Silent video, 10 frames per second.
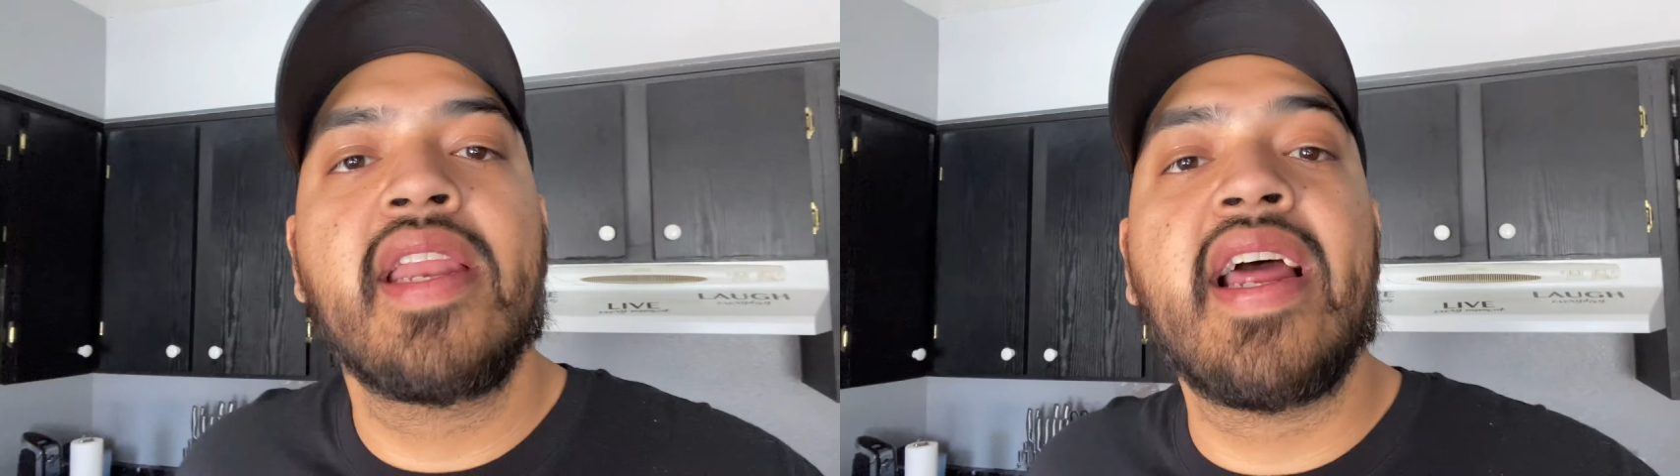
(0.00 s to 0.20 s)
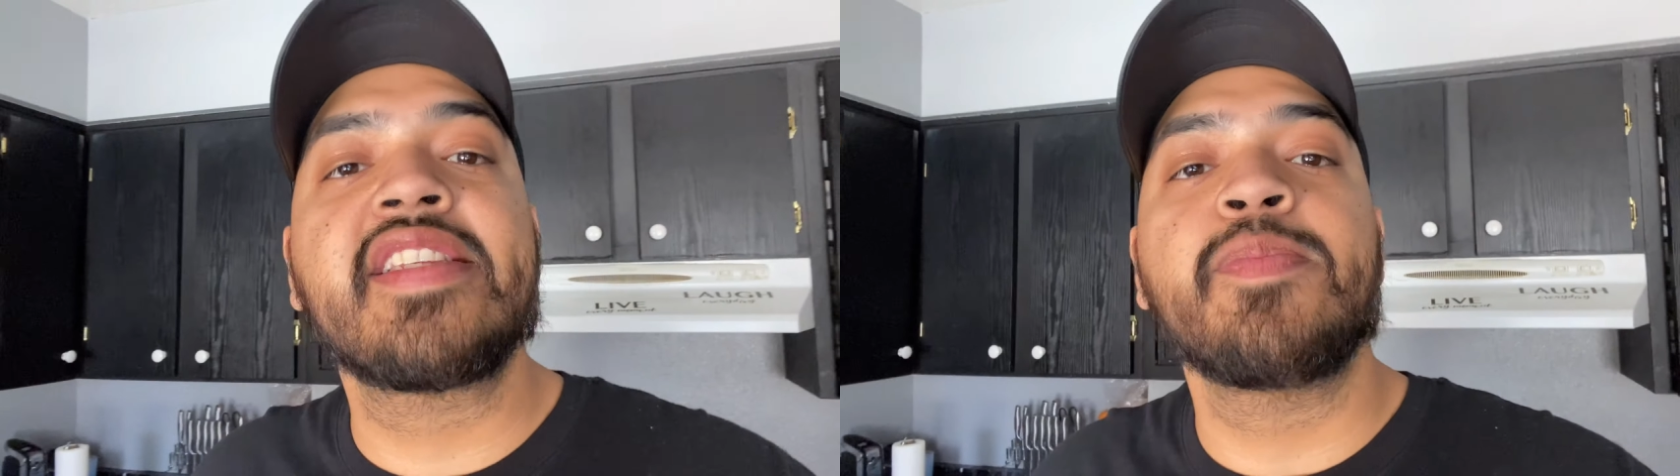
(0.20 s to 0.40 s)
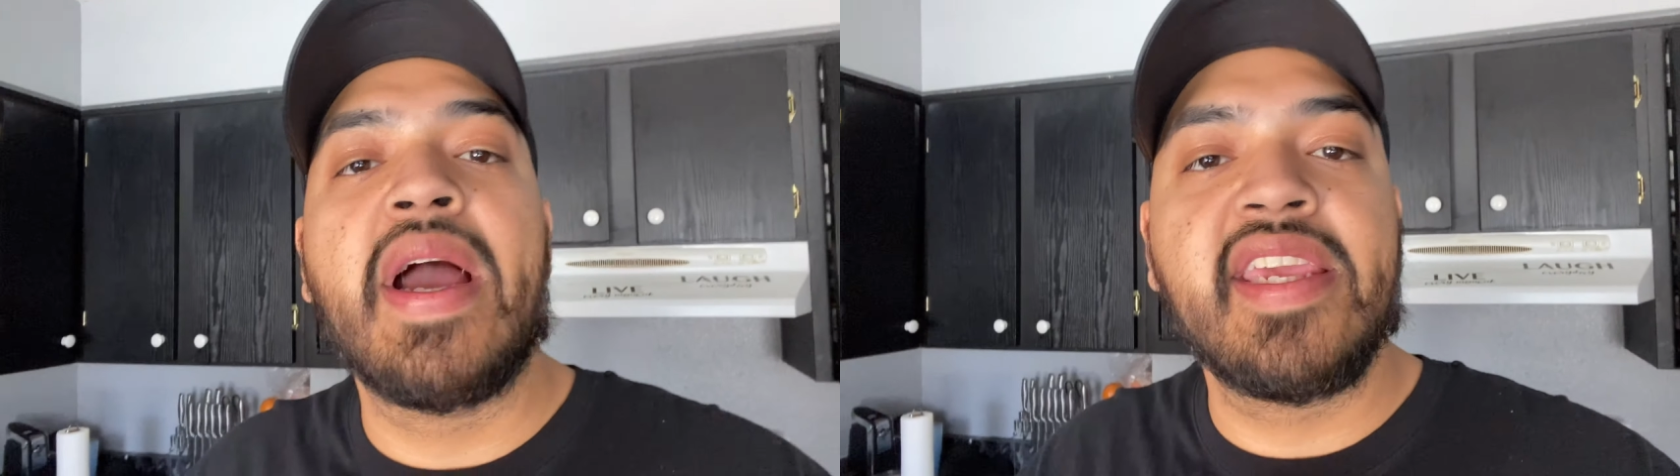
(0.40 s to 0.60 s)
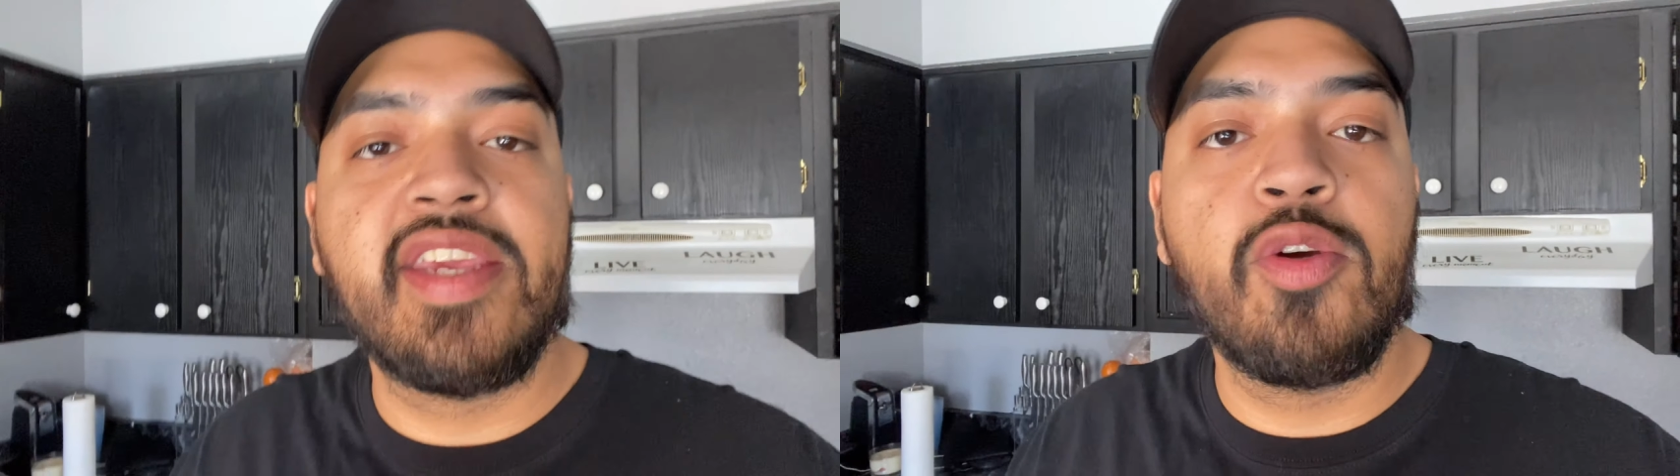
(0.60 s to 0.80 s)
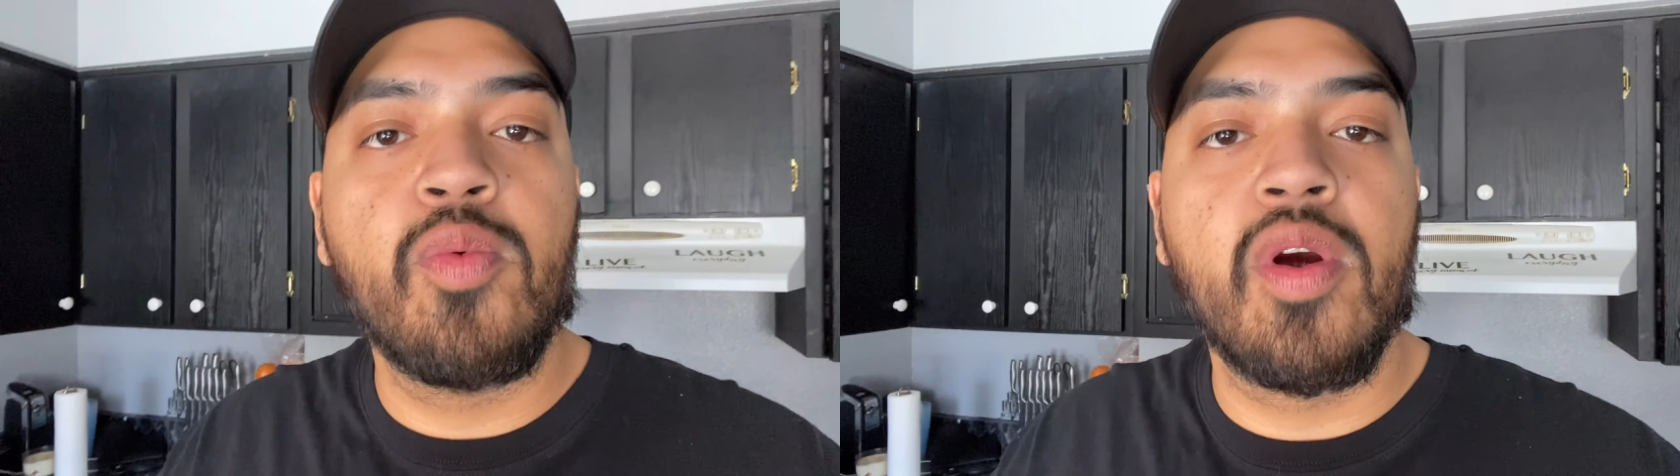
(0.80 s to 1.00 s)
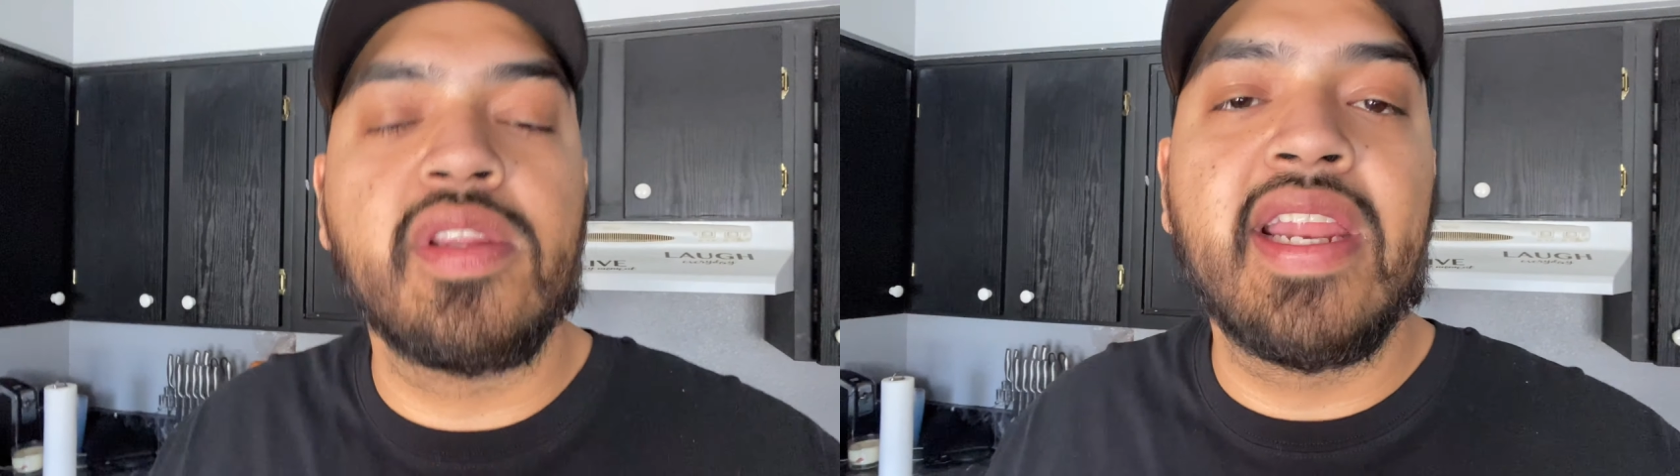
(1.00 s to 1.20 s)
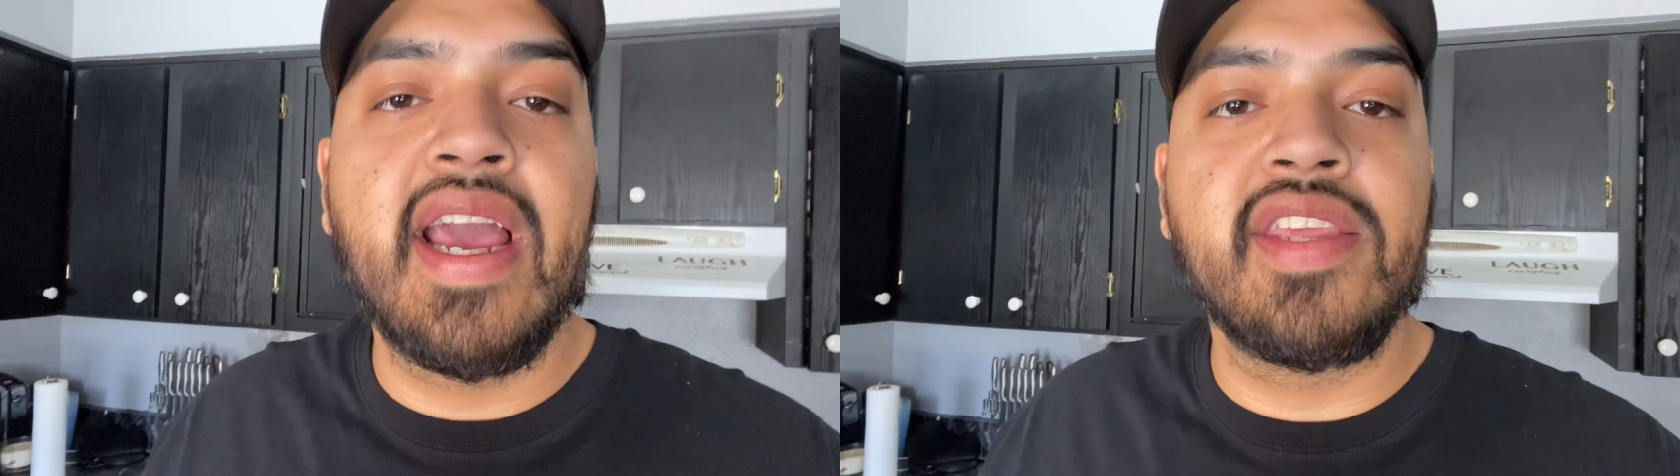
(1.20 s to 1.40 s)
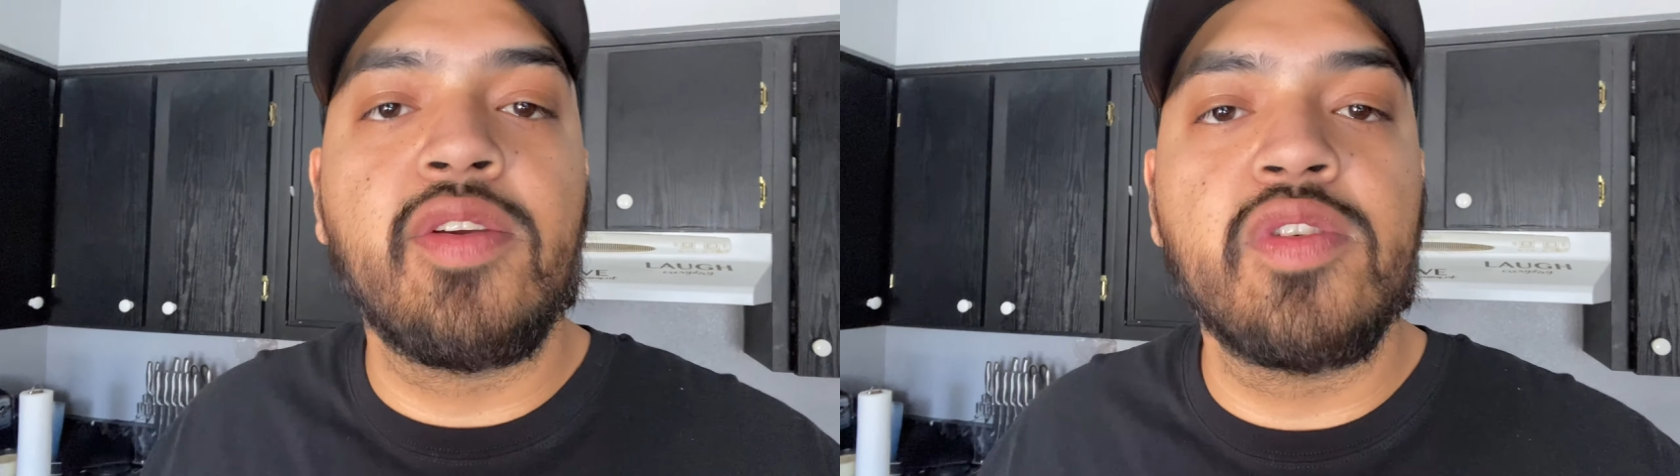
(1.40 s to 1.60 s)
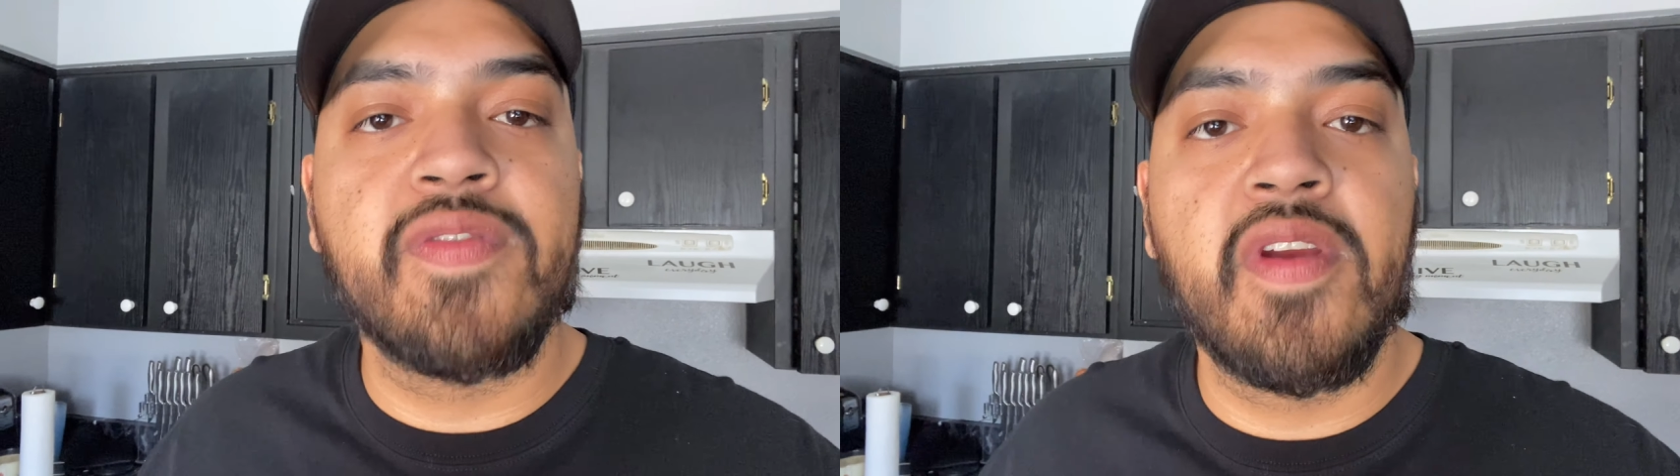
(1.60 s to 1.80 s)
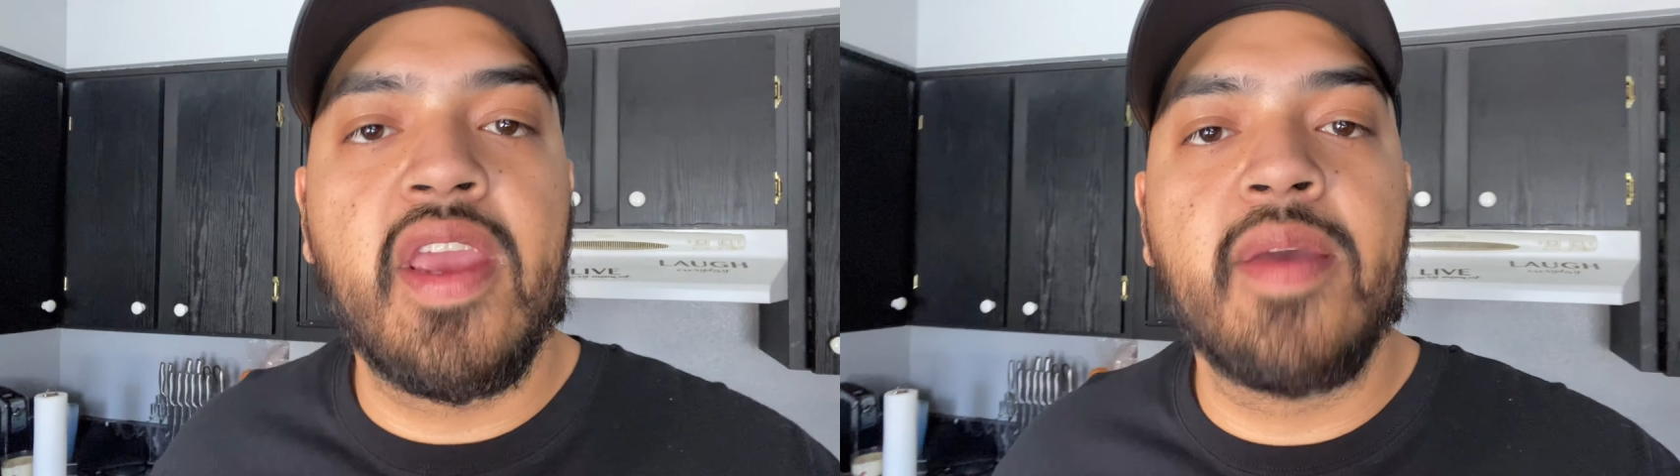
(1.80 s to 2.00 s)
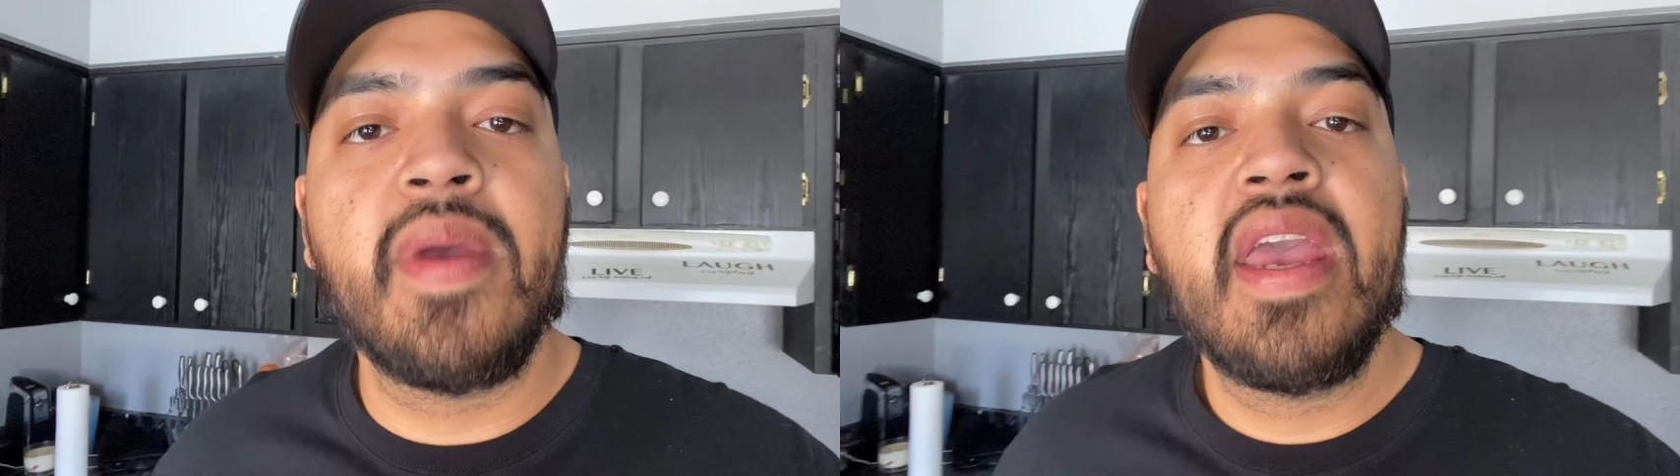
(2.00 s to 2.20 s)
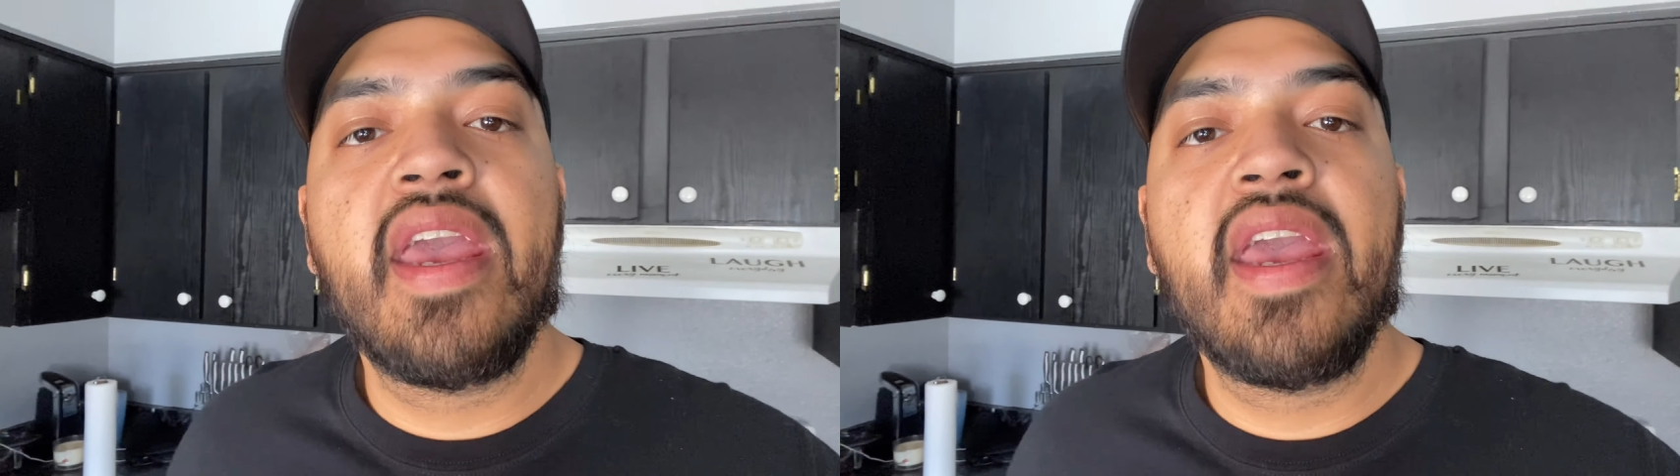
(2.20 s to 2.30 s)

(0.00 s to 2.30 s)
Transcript: That's my cue word that I use for him.